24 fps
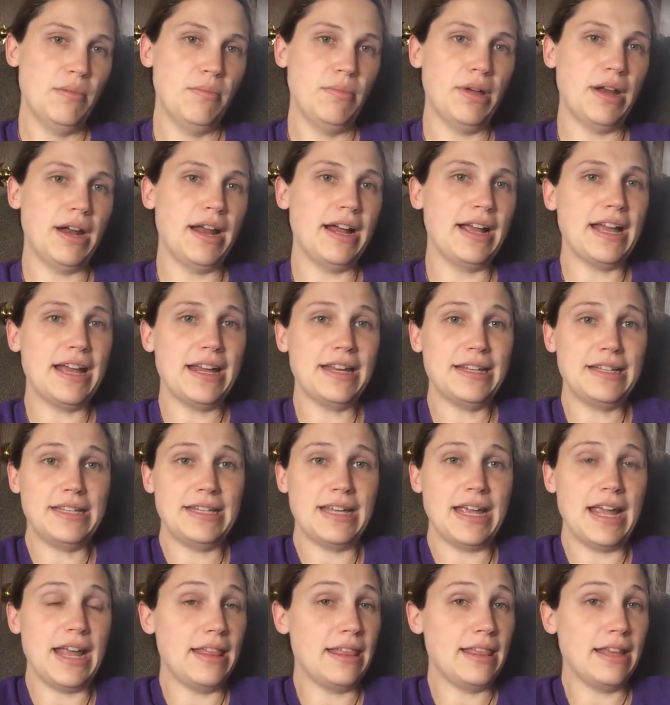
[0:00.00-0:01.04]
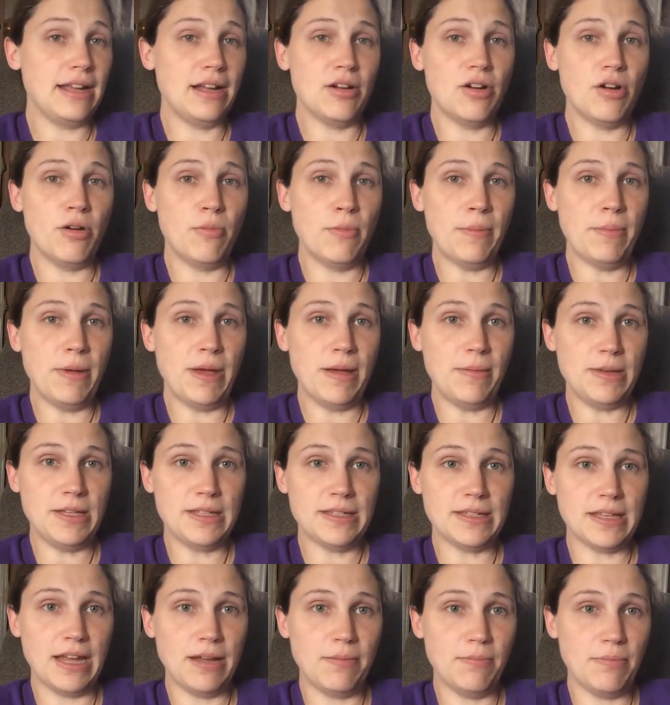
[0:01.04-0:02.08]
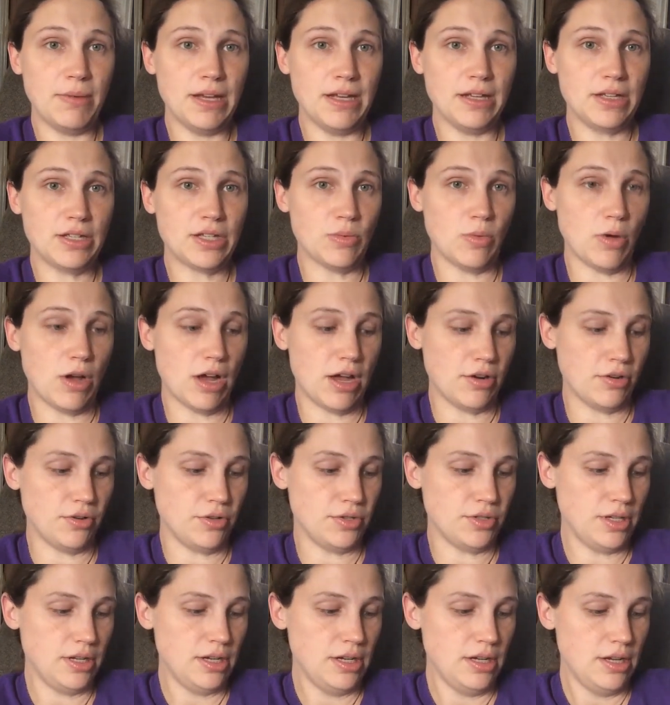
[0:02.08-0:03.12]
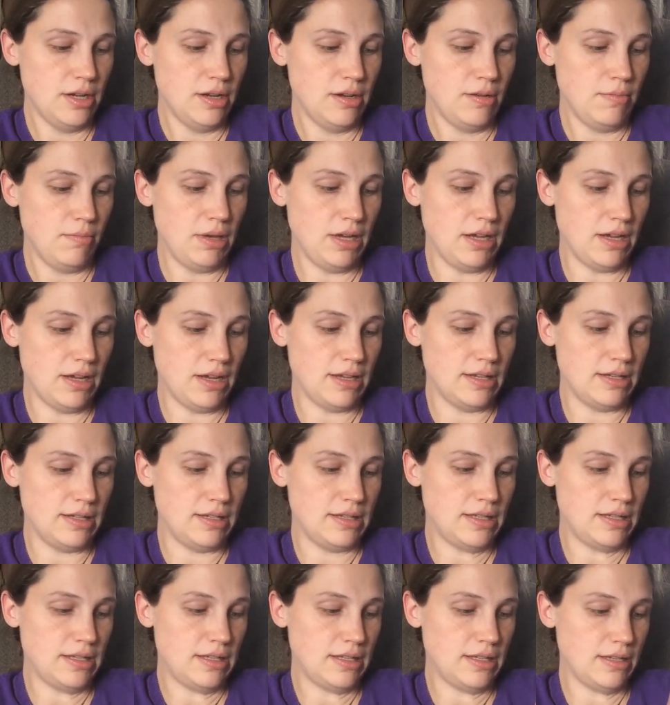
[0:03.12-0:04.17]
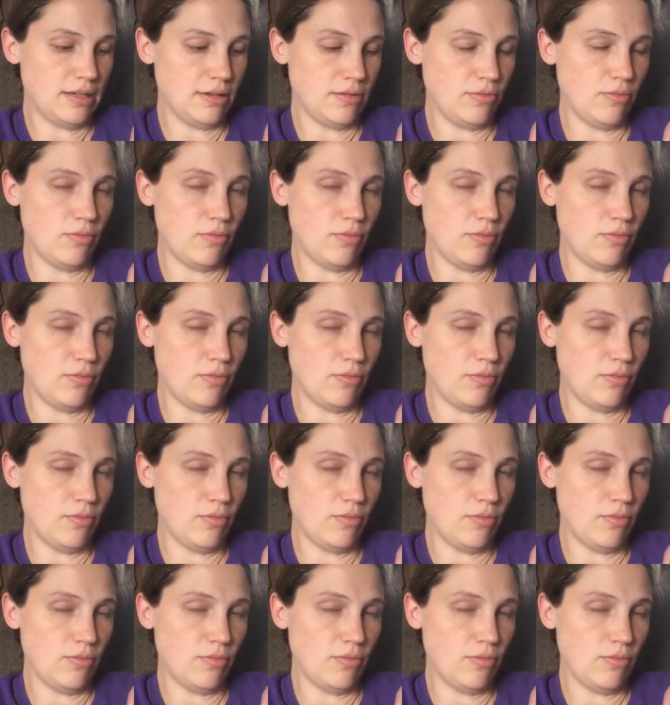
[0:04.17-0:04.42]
But I gotta say, I think all my babies like being swaddled, because